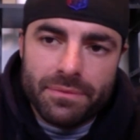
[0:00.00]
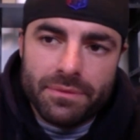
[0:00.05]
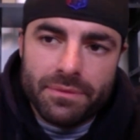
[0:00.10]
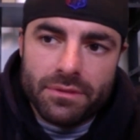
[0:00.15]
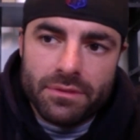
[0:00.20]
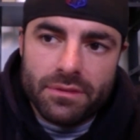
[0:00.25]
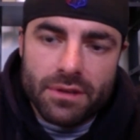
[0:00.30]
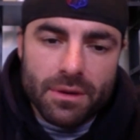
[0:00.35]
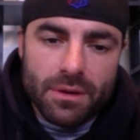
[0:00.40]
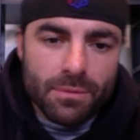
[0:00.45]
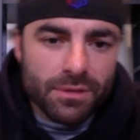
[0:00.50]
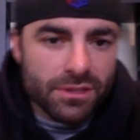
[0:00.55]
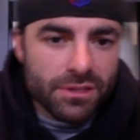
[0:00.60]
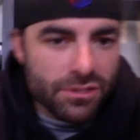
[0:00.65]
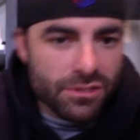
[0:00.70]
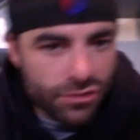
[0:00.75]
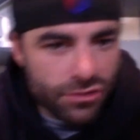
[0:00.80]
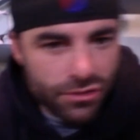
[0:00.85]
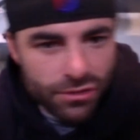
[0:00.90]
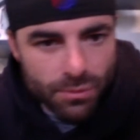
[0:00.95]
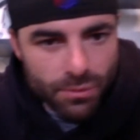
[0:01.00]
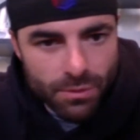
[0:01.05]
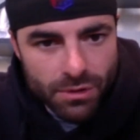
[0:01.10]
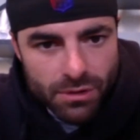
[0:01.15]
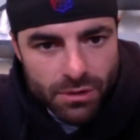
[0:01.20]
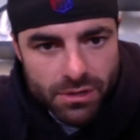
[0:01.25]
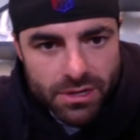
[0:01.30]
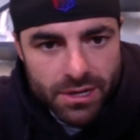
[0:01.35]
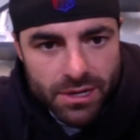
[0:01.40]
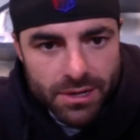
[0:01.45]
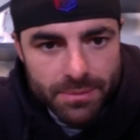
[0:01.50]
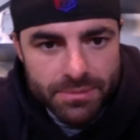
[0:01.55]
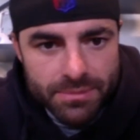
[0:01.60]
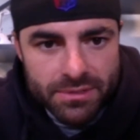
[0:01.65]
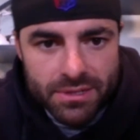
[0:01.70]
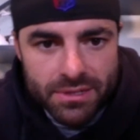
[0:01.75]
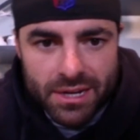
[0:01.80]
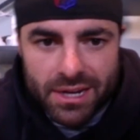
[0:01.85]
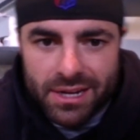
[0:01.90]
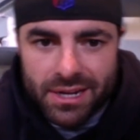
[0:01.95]
done with the junior World
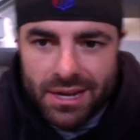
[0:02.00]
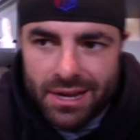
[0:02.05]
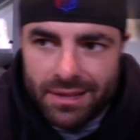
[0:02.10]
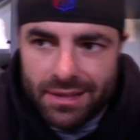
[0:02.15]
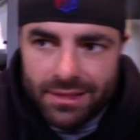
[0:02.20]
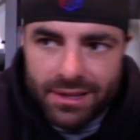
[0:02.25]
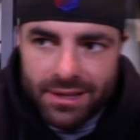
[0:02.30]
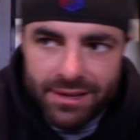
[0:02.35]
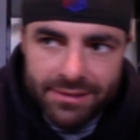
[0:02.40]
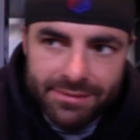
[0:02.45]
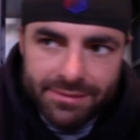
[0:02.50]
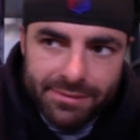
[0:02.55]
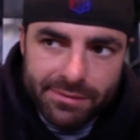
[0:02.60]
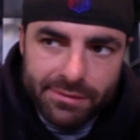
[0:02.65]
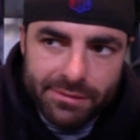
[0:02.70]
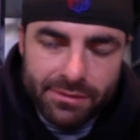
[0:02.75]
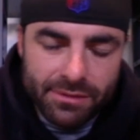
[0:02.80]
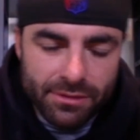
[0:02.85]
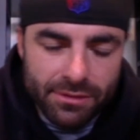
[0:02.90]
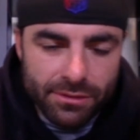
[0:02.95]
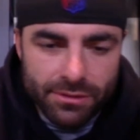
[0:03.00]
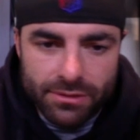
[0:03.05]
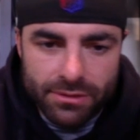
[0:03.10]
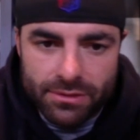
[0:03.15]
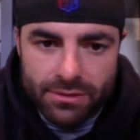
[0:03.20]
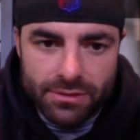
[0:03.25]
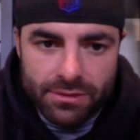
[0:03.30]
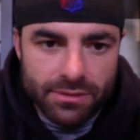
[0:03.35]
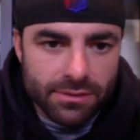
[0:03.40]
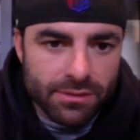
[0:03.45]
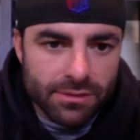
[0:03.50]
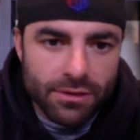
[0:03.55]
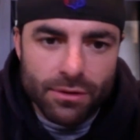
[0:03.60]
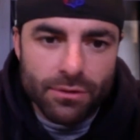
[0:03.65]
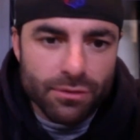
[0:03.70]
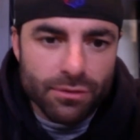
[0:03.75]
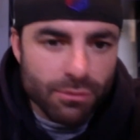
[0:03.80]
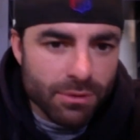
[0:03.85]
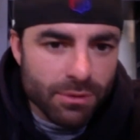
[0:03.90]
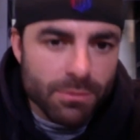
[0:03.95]
Cups. I got like
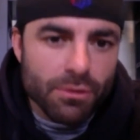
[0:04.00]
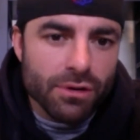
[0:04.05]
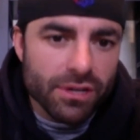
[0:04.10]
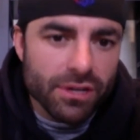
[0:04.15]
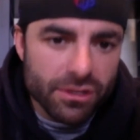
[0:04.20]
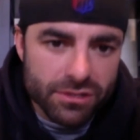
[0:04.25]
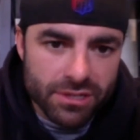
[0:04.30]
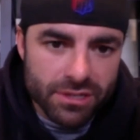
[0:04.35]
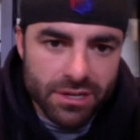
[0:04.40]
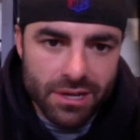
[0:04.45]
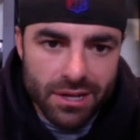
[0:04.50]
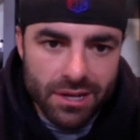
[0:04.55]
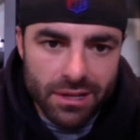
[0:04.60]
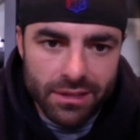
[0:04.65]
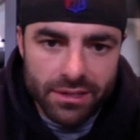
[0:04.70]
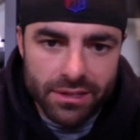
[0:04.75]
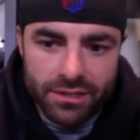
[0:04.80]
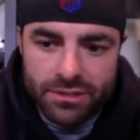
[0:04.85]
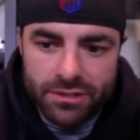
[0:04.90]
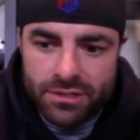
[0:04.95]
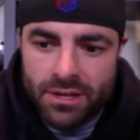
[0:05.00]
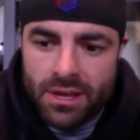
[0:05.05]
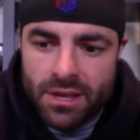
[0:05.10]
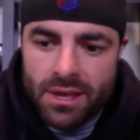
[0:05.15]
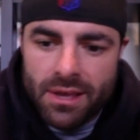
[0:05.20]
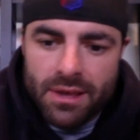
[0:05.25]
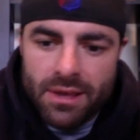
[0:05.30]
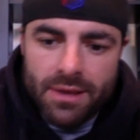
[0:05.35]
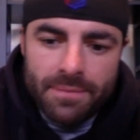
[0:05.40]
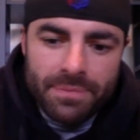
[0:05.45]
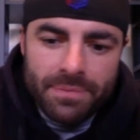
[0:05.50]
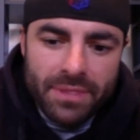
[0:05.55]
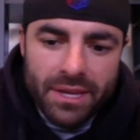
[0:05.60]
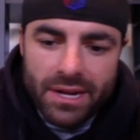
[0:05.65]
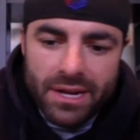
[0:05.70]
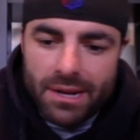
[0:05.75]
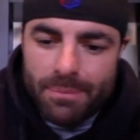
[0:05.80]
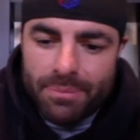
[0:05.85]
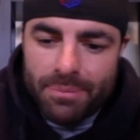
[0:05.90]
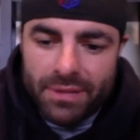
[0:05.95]
two, three more years of college.
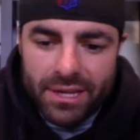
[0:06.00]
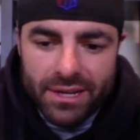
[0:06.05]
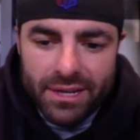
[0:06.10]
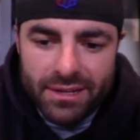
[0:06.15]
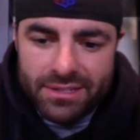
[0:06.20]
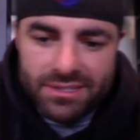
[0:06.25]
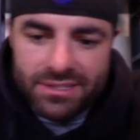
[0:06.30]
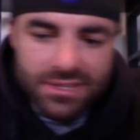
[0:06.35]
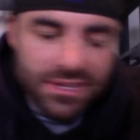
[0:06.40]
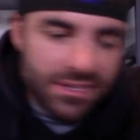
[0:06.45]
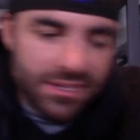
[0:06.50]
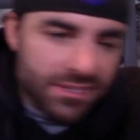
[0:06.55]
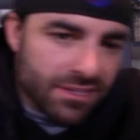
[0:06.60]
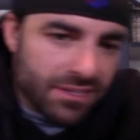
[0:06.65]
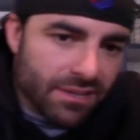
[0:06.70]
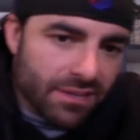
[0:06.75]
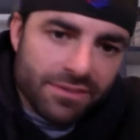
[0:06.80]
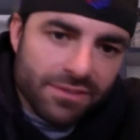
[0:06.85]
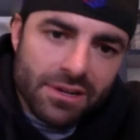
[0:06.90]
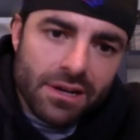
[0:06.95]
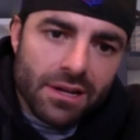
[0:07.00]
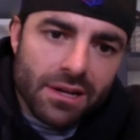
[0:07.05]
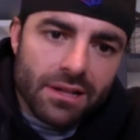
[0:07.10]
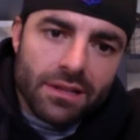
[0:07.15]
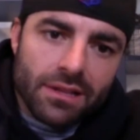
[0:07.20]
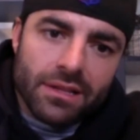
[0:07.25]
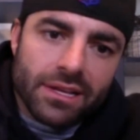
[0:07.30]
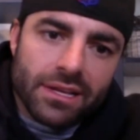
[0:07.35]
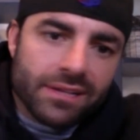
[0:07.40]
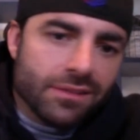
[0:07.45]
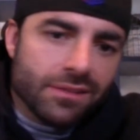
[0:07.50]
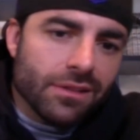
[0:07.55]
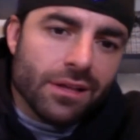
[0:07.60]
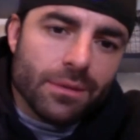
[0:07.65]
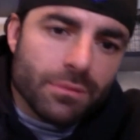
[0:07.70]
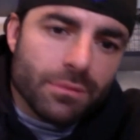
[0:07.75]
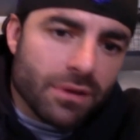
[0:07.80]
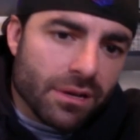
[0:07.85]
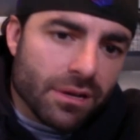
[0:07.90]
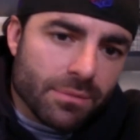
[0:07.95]
And I played a season of co- like
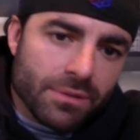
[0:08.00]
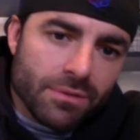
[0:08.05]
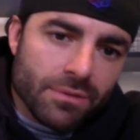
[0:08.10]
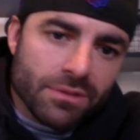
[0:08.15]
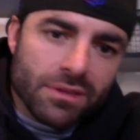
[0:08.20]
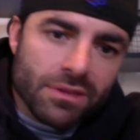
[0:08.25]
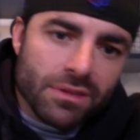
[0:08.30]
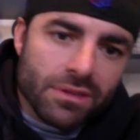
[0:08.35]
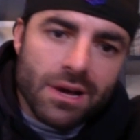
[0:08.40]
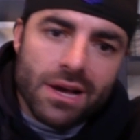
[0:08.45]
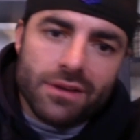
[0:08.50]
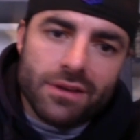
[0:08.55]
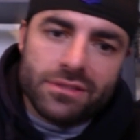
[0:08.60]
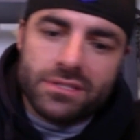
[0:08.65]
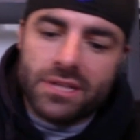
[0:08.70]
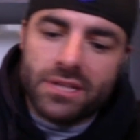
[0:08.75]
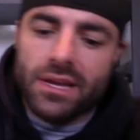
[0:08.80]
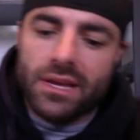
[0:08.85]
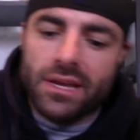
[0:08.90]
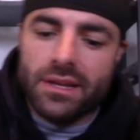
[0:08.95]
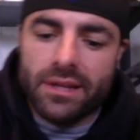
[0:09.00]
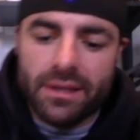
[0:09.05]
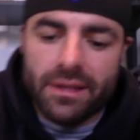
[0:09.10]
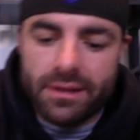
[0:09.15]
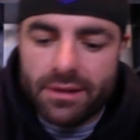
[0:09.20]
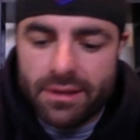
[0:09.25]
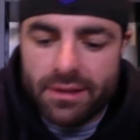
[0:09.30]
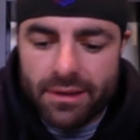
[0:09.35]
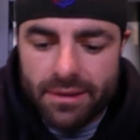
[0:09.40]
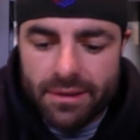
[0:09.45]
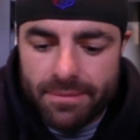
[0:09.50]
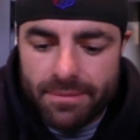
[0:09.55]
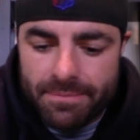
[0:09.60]
club rugby with Ohio State. And uh,